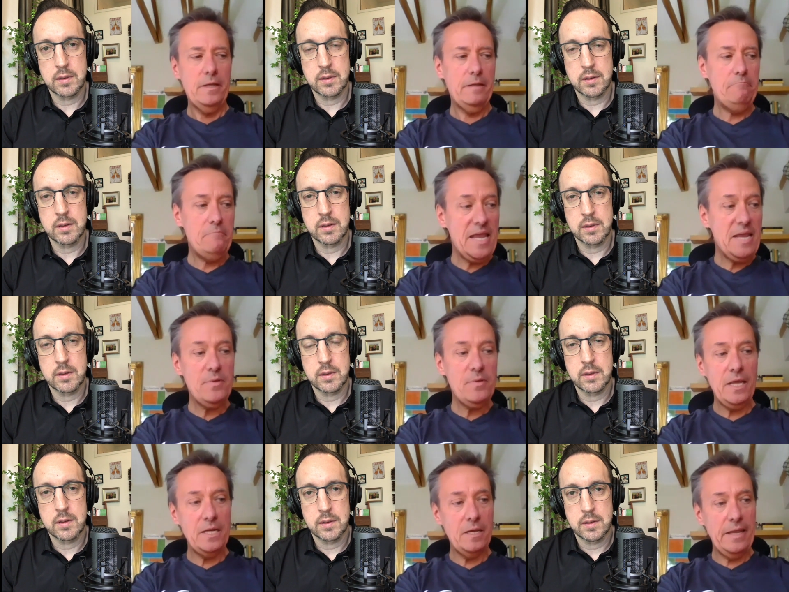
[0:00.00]
Speaker 1: maybe
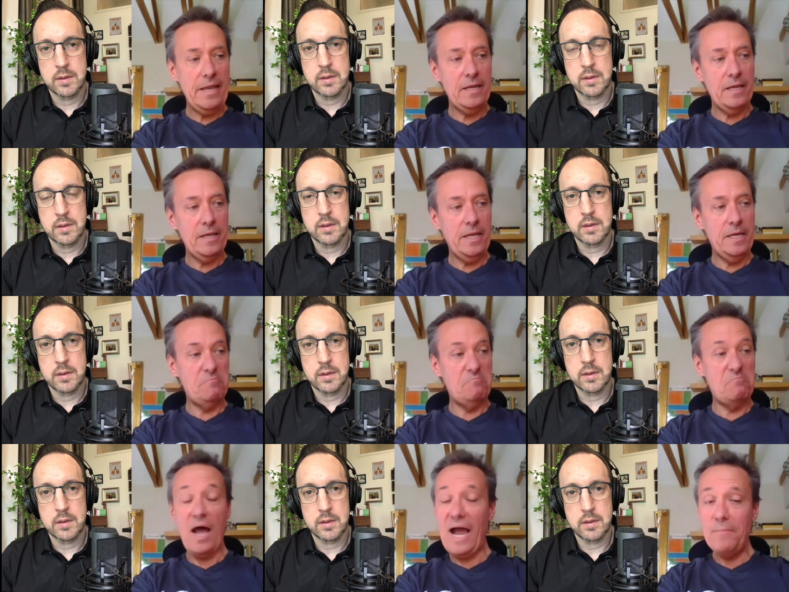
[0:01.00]
in a in a in a
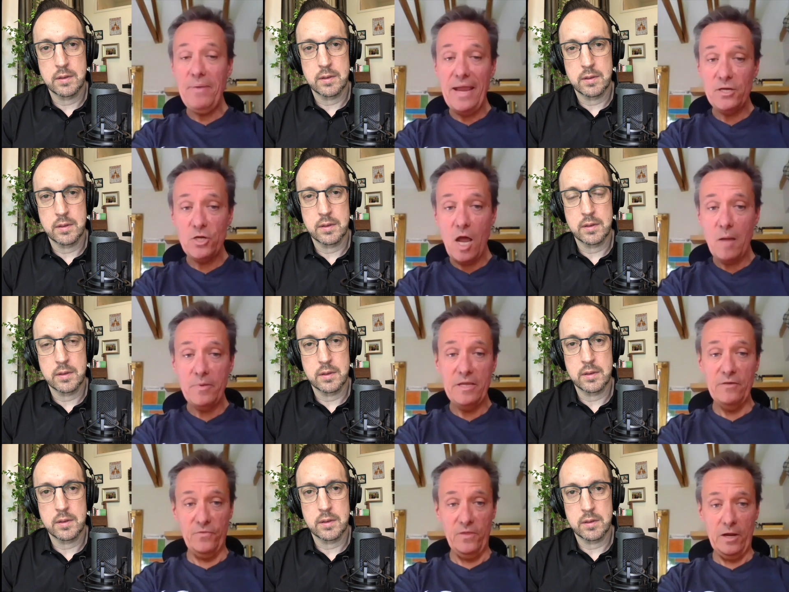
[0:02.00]
high paid job
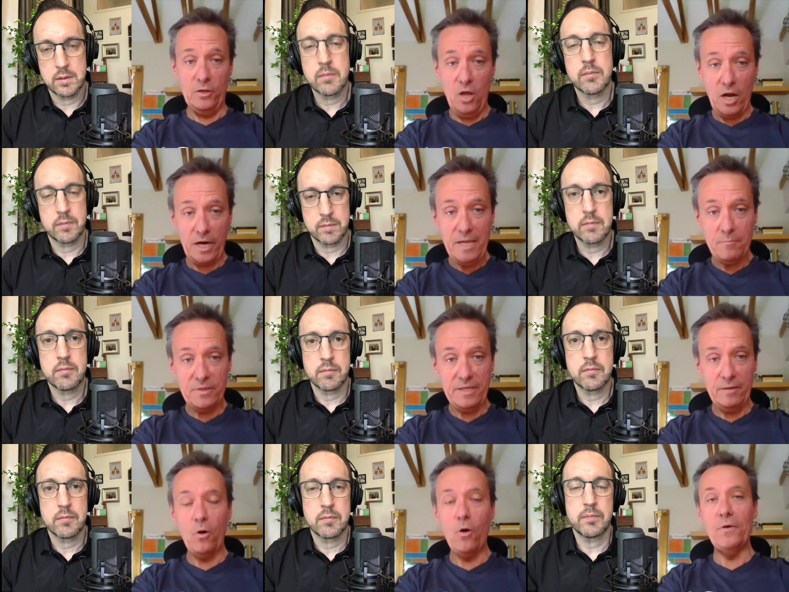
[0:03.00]
if they're lucky, but
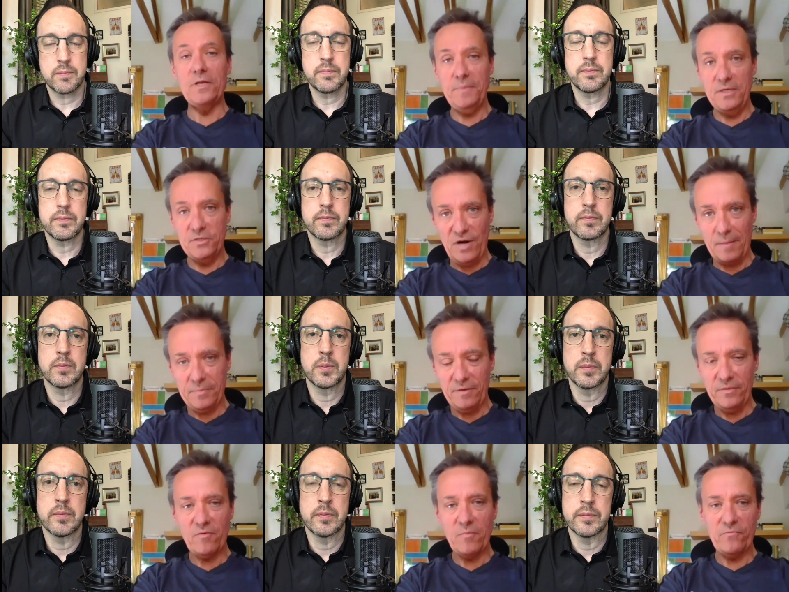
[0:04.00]
they'll always be trapped. They'll
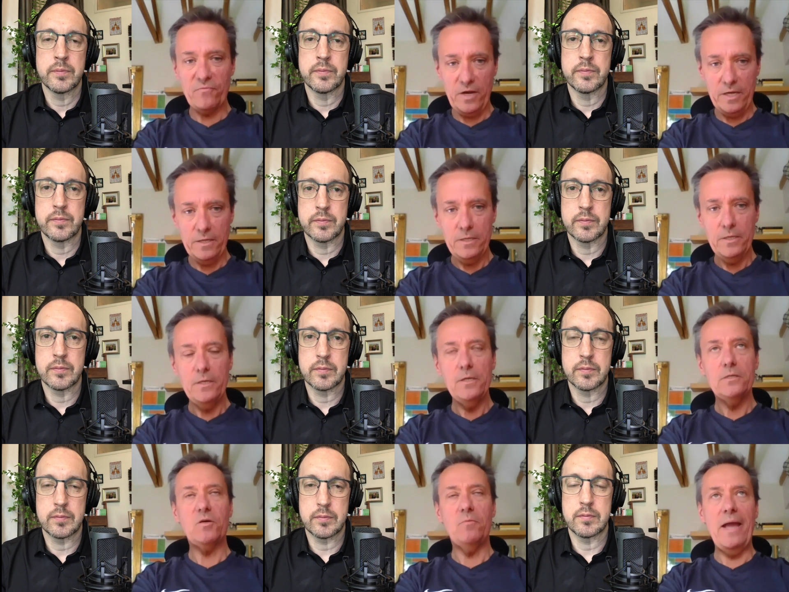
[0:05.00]
never be free.
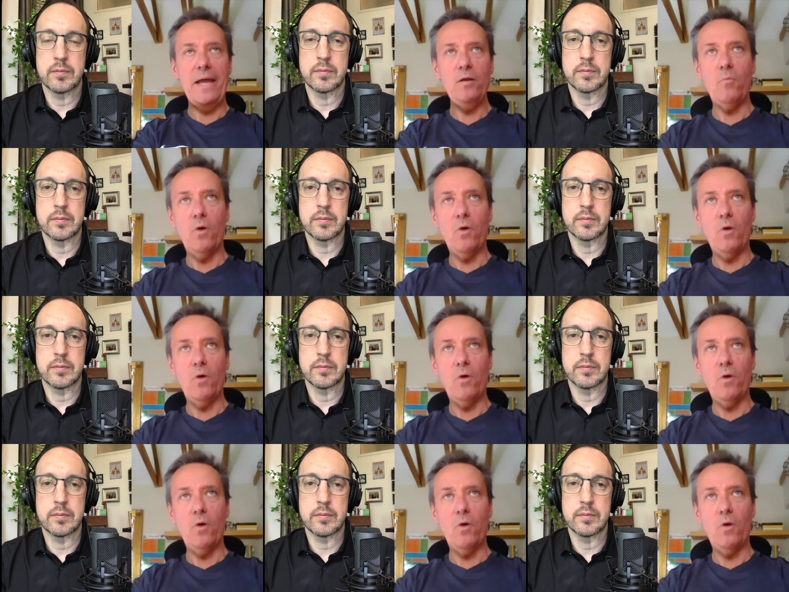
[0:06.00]
So manual